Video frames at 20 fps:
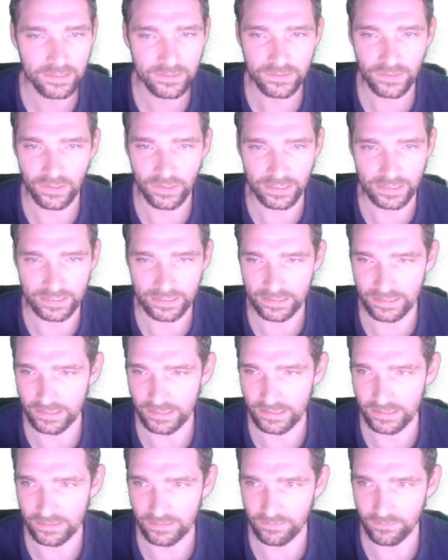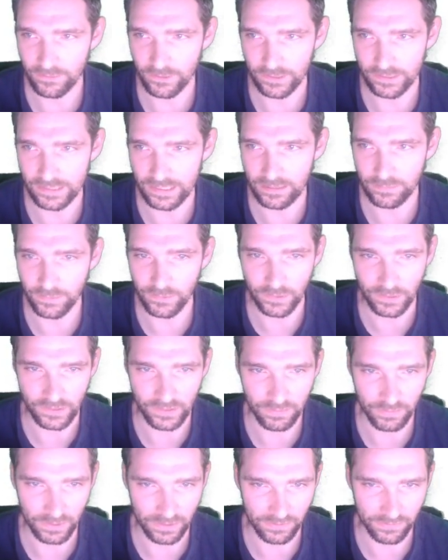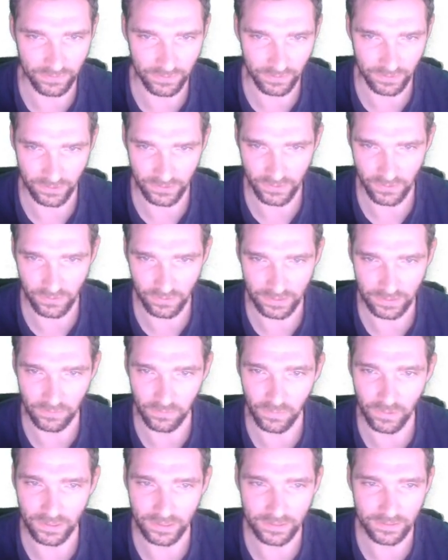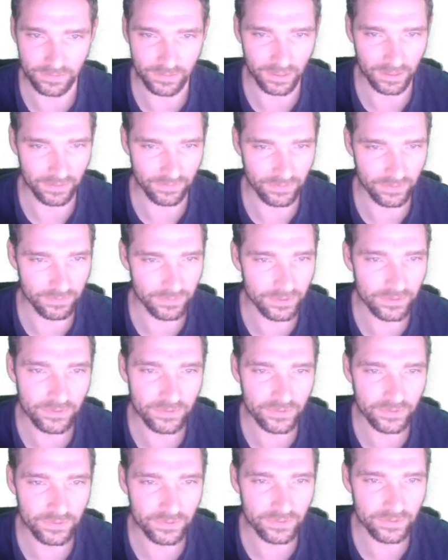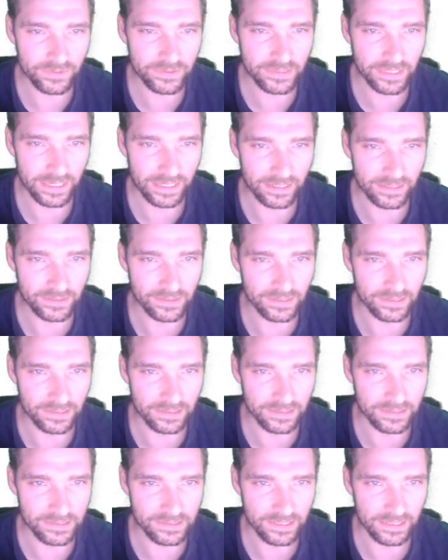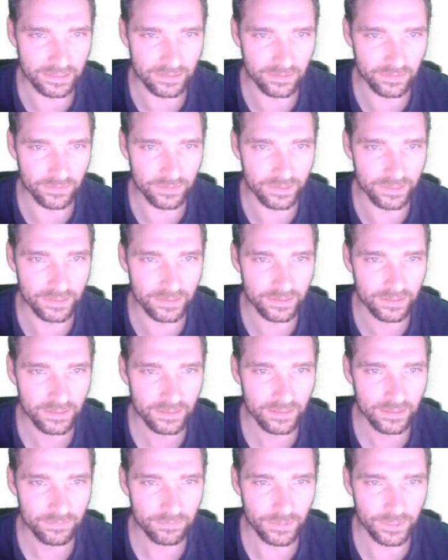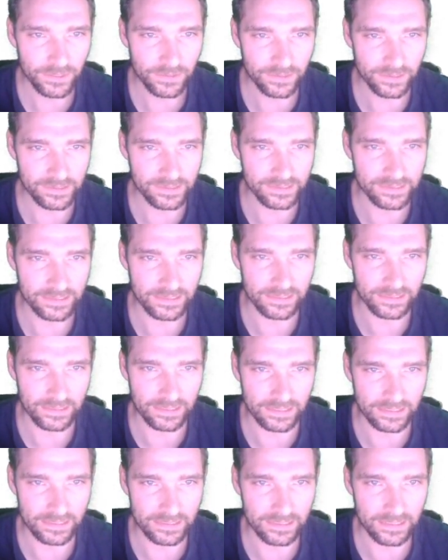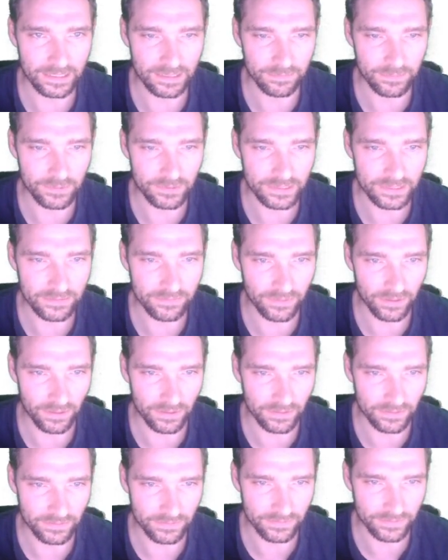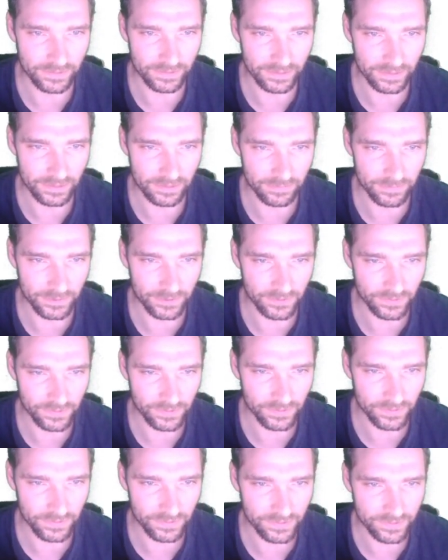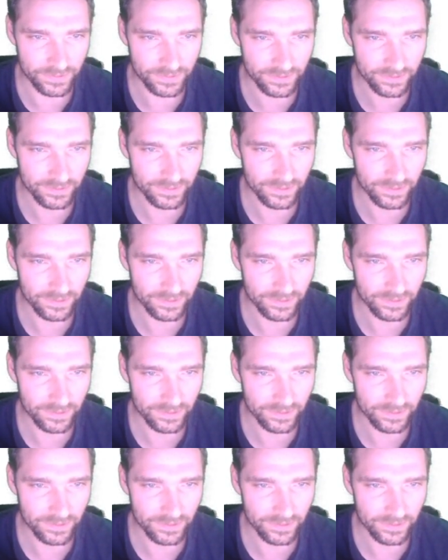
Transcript: So like in for example in Springfield there's only one of the middle schools that actually is Title 1, but you can see like I believe all of their middle schools